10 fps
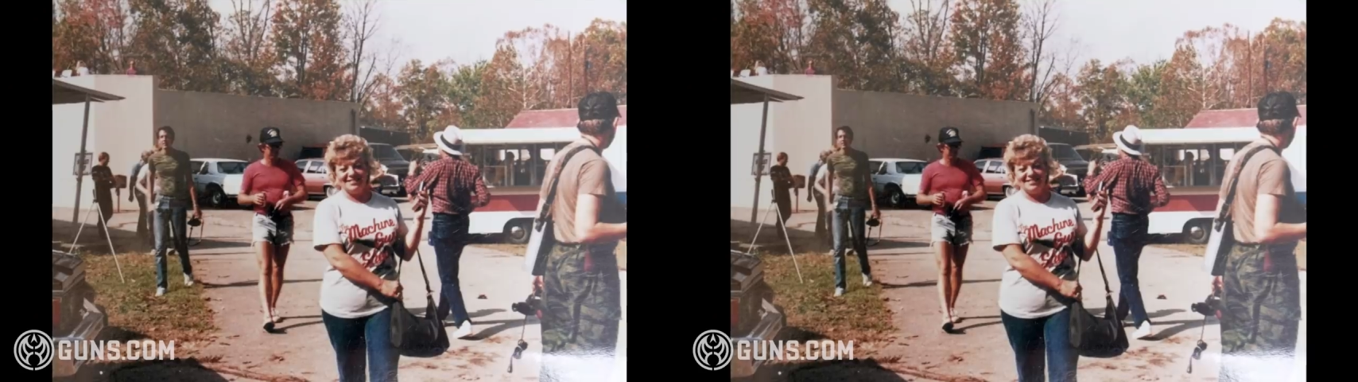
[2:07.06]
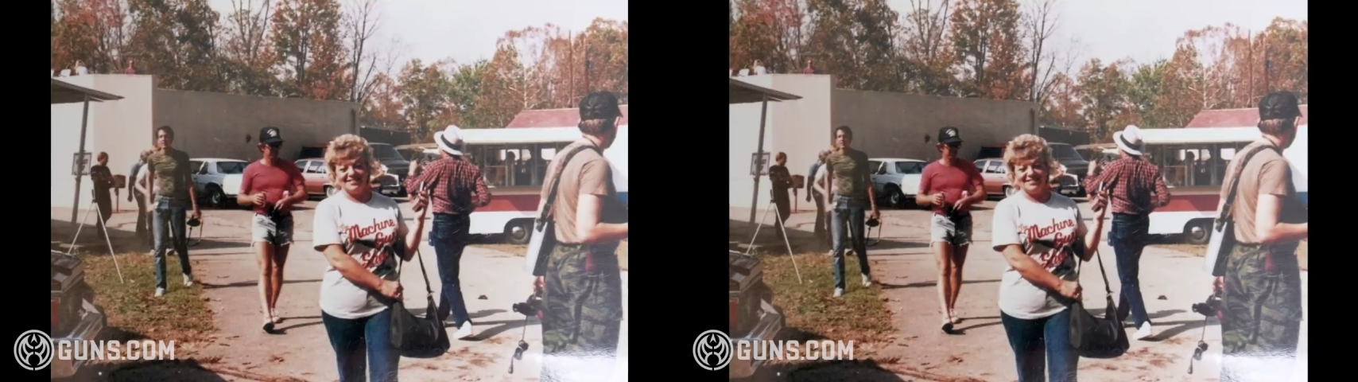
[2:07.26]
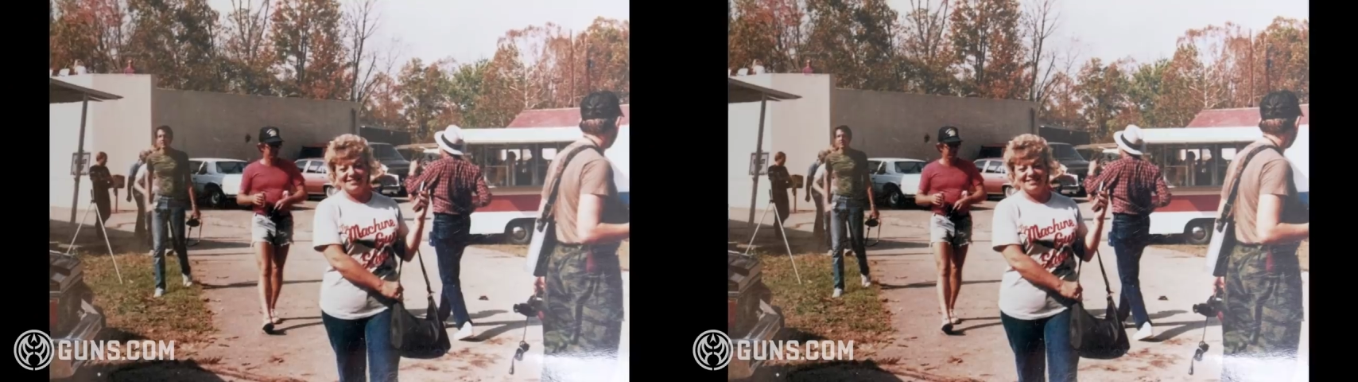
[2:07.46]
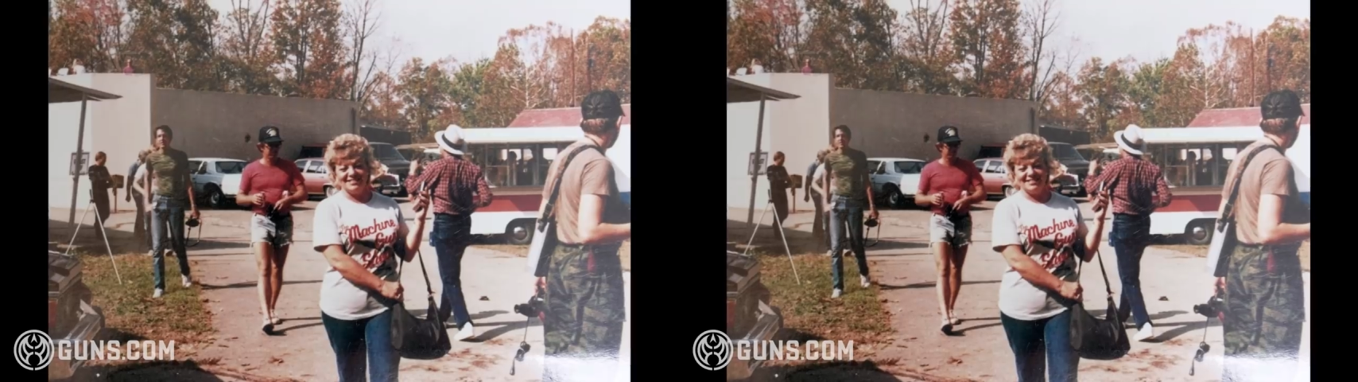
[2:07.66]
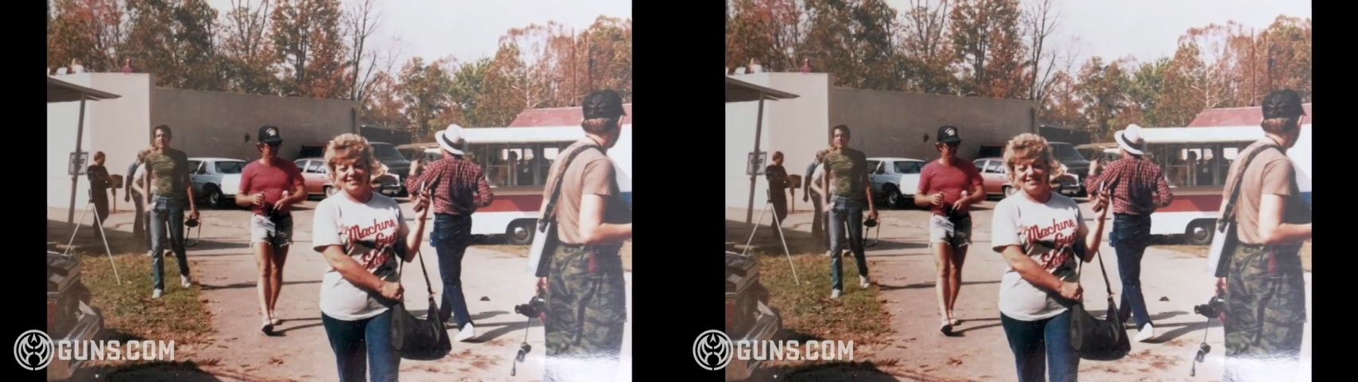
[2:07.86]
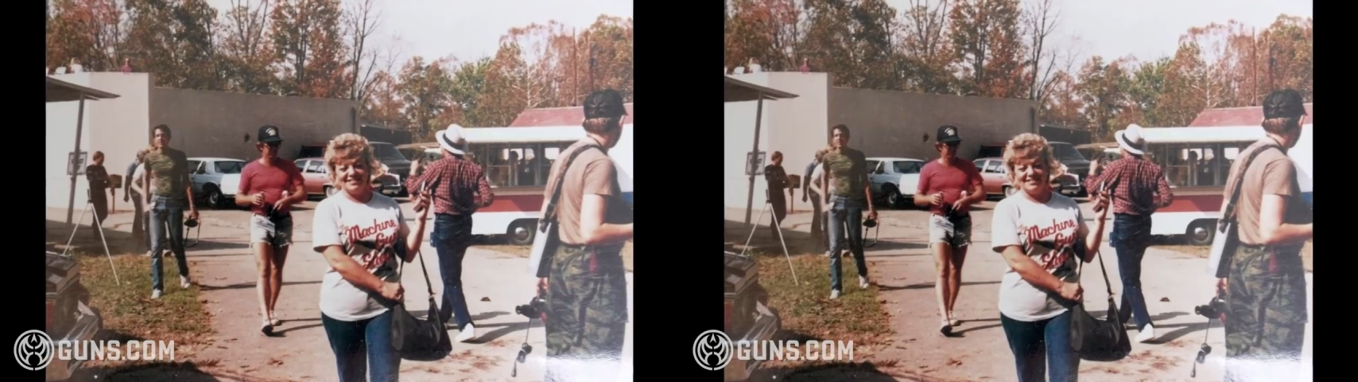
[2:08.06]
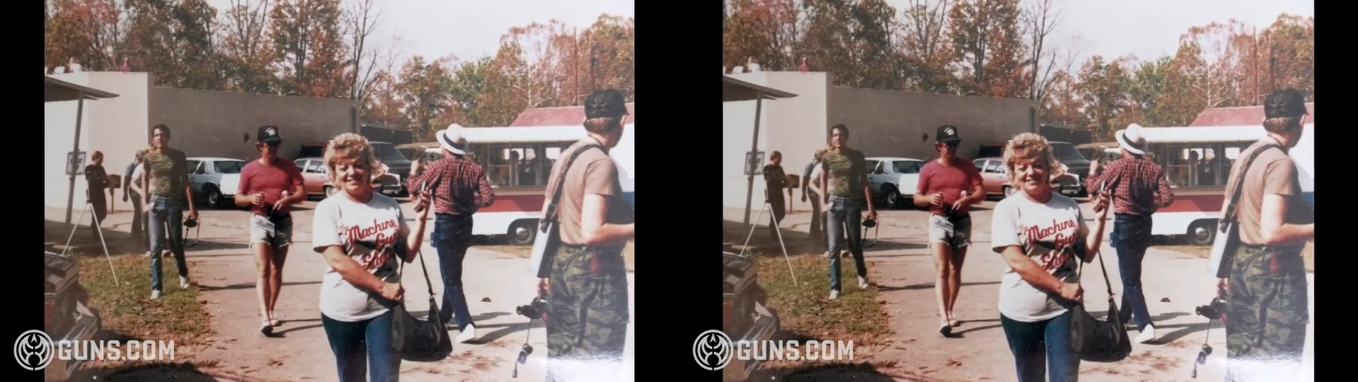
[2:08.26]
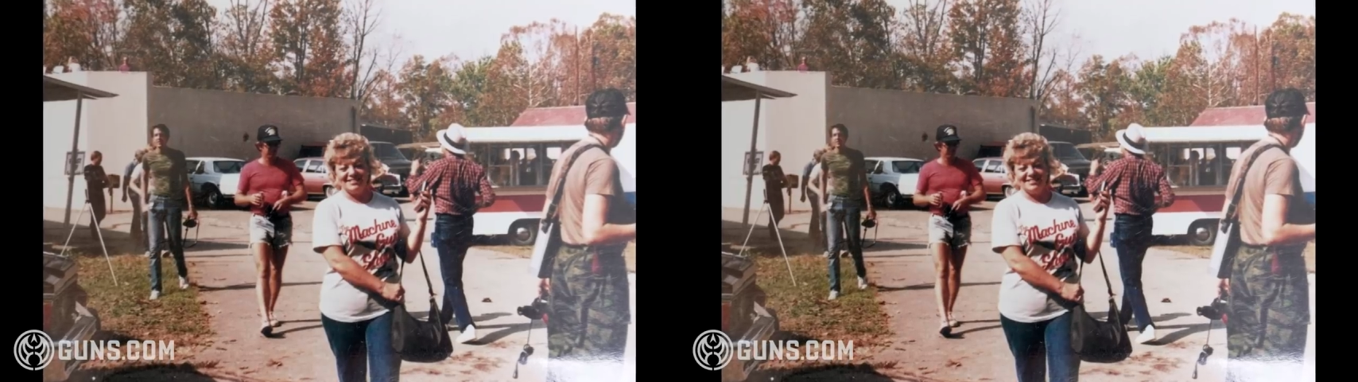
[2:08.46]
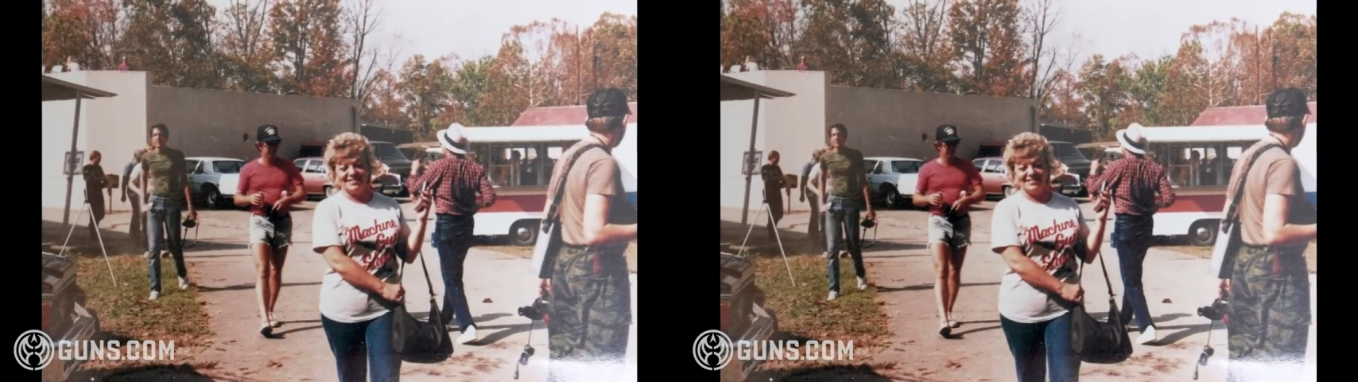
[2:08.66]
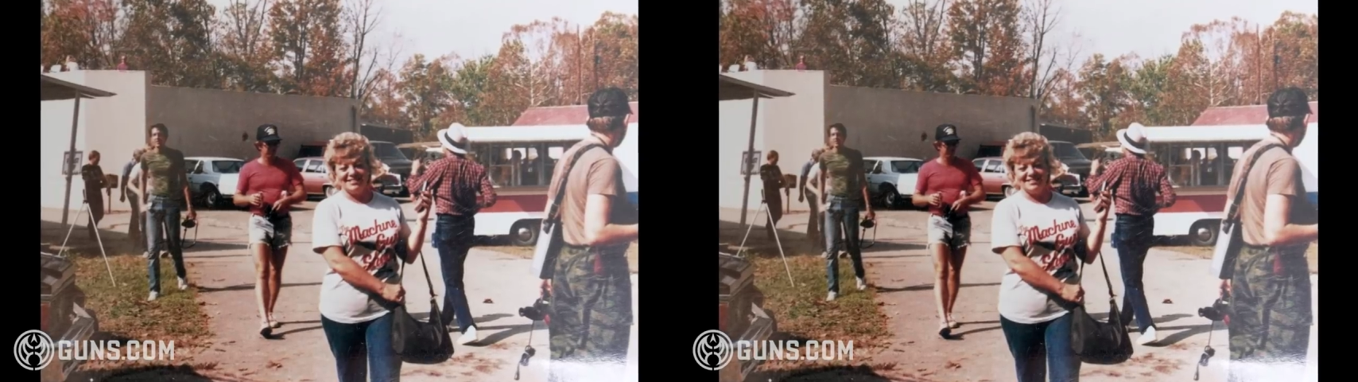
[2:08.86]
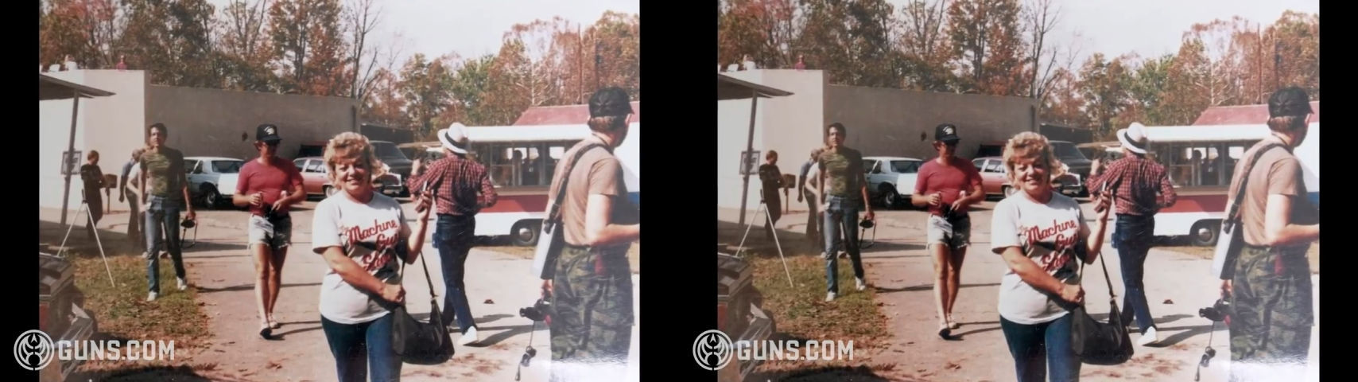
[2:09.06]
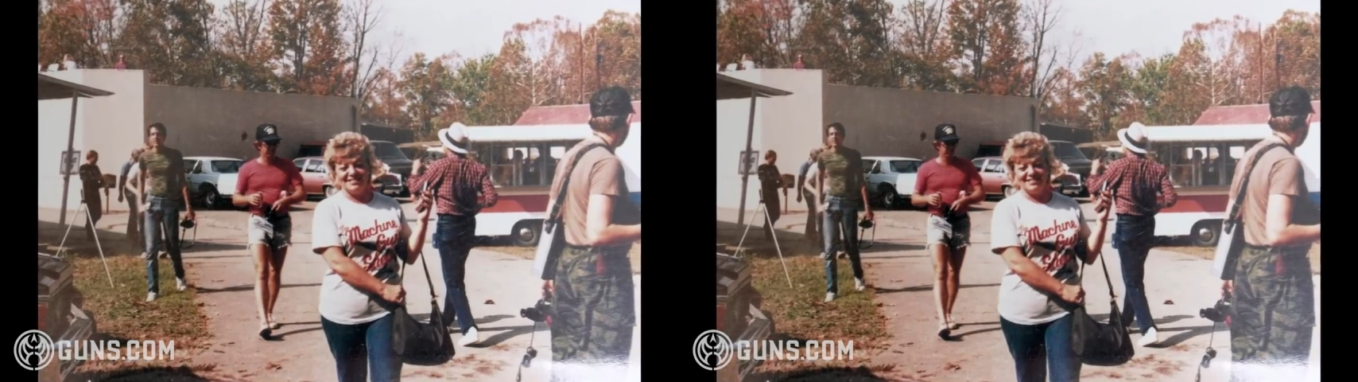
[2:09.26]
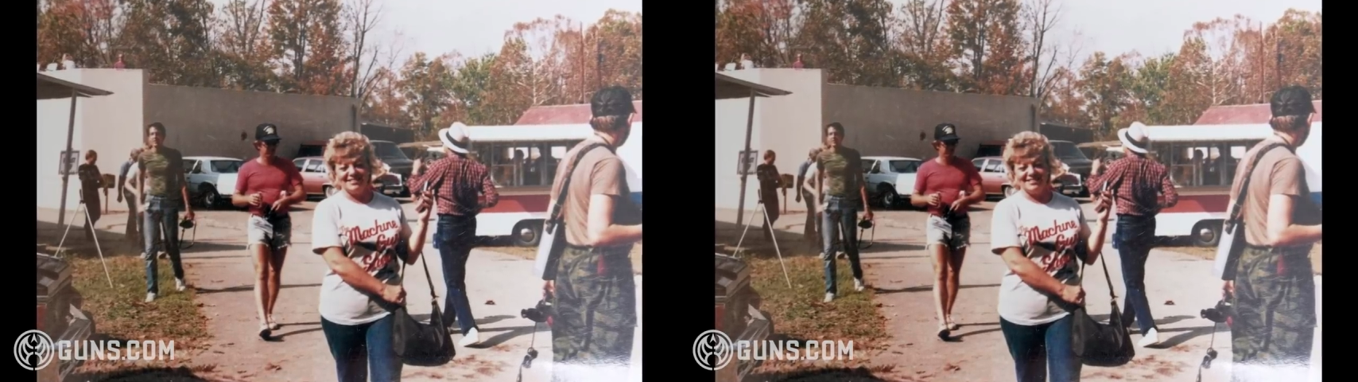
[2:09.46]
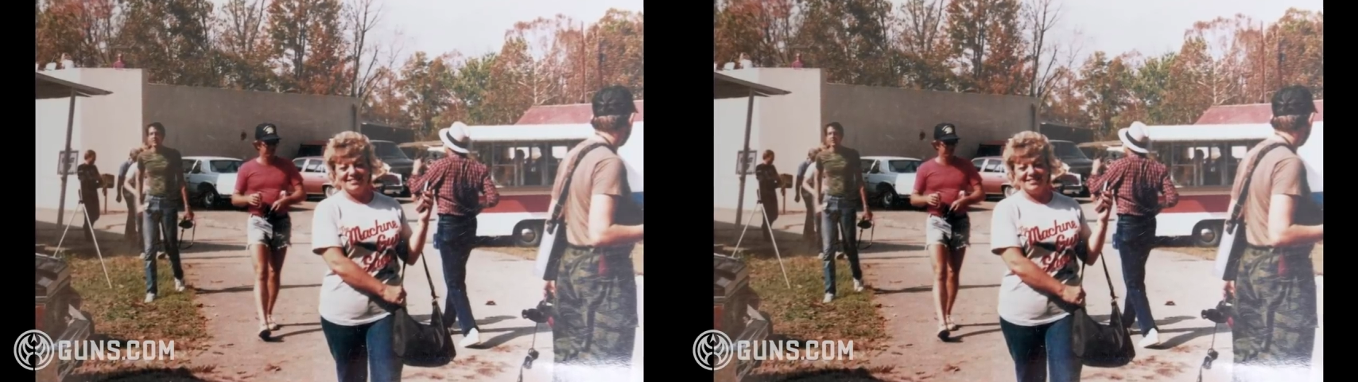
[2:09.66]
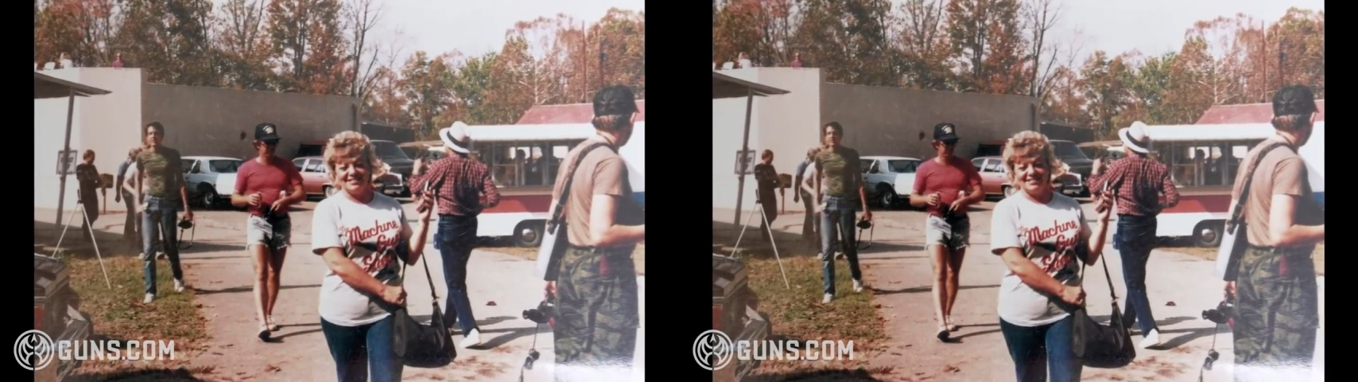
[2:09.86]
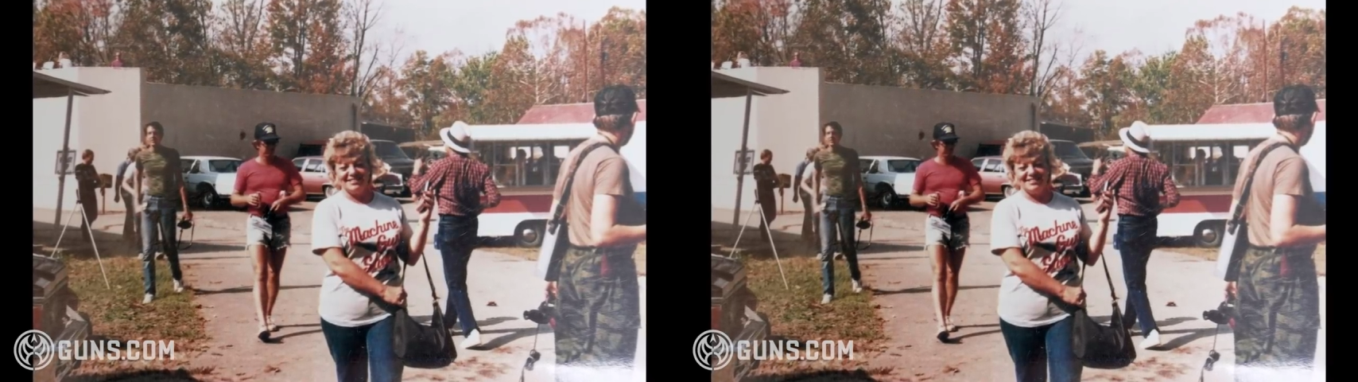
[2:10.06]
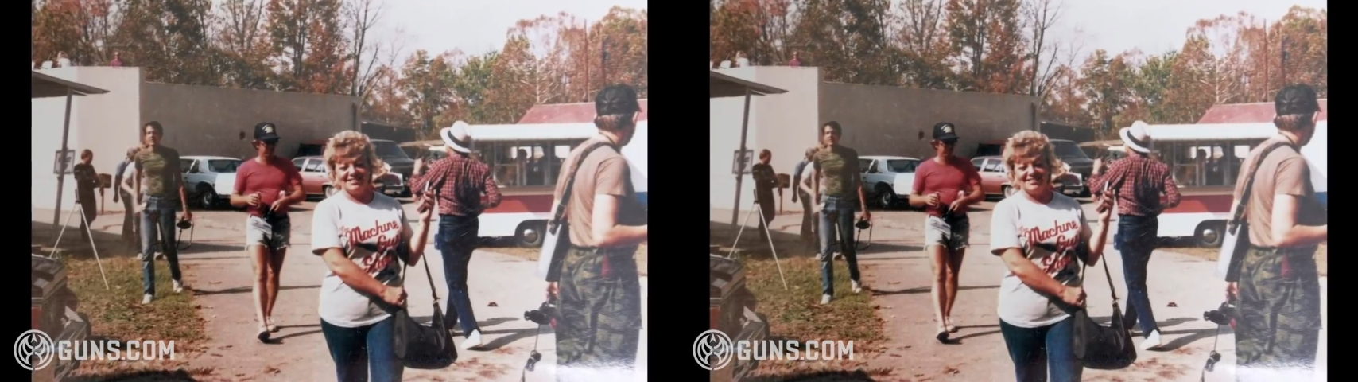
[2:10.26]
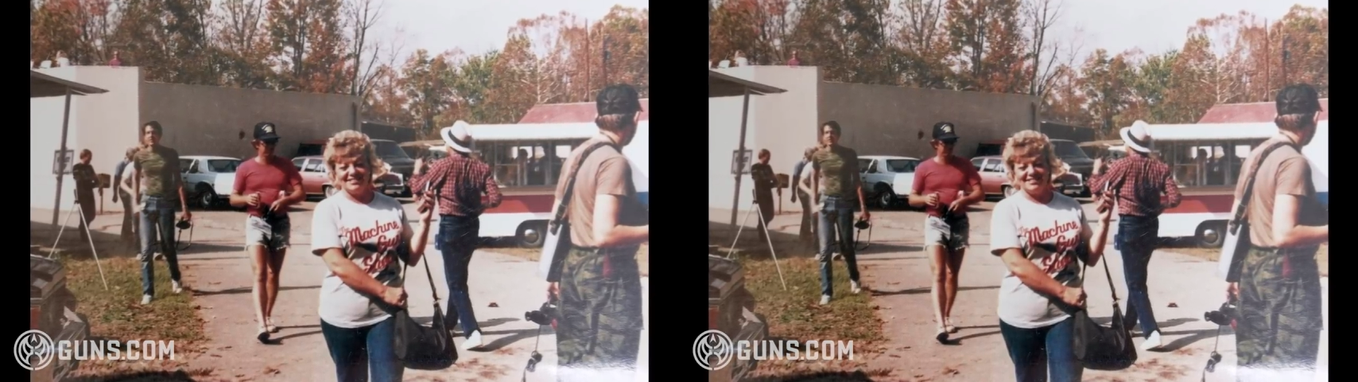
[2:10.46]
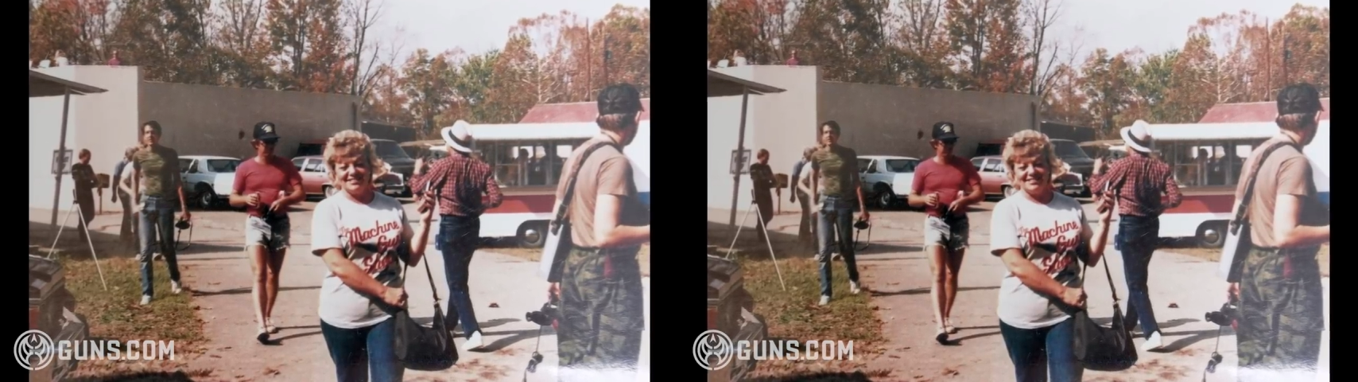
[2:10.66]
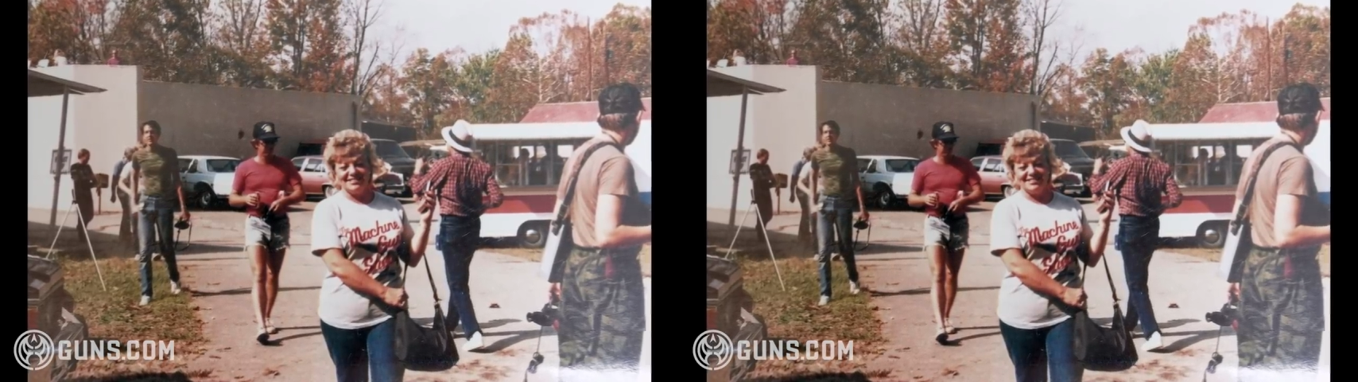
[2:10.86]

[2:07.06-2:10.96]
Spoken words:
(no speaker visible)